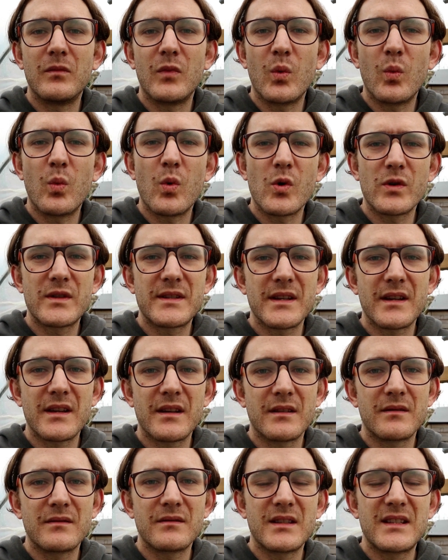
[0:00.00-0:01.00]

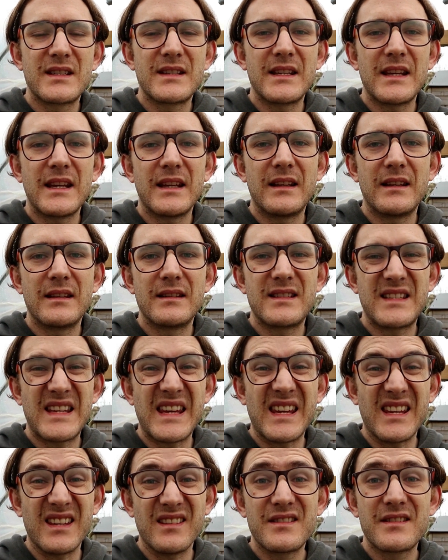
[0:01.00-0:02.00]
water
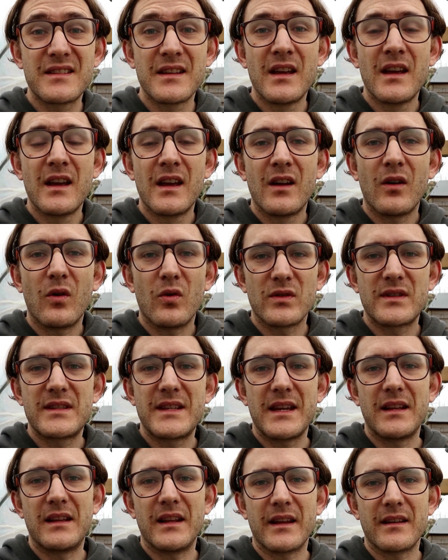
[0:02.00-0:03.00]
seeds or
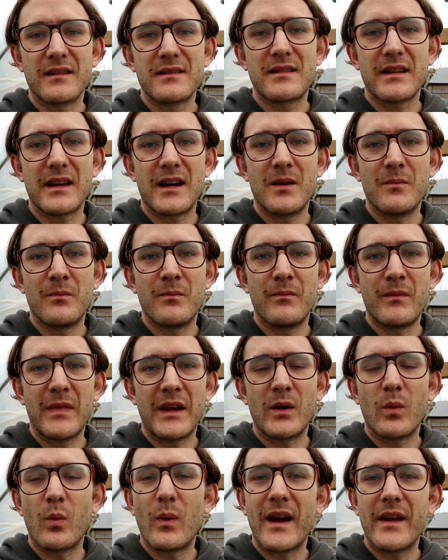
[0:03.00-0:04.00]
seedlings
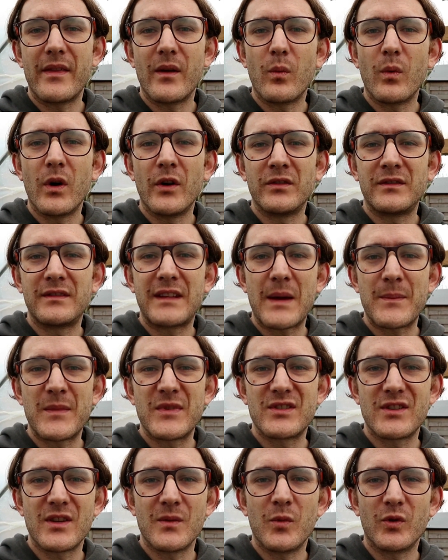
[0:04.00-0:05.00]
in a way that won't
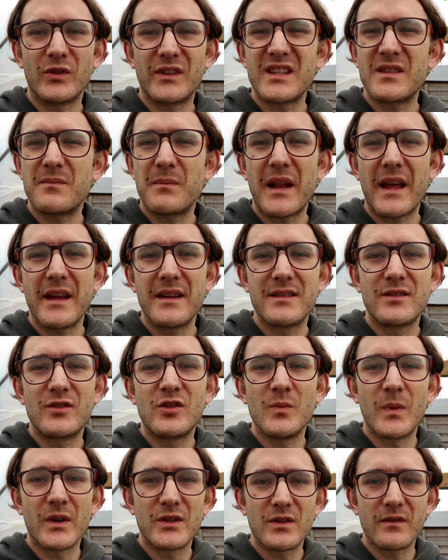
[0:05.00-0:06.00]
damage them or displace
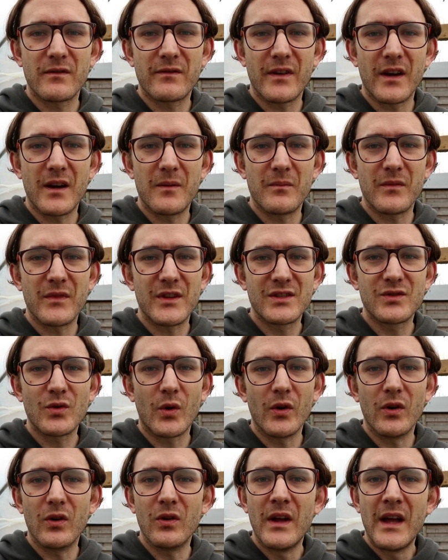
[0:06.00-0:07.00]
too much of the
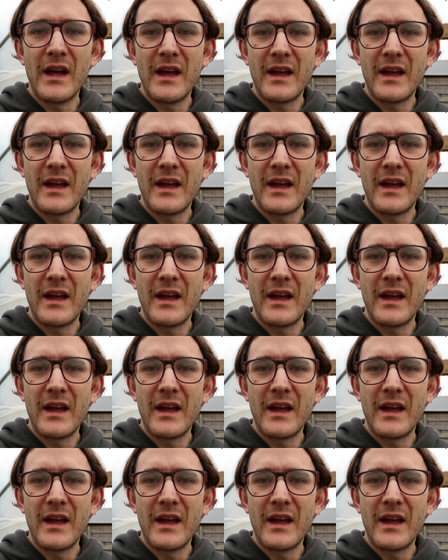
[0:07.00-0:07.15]
soil.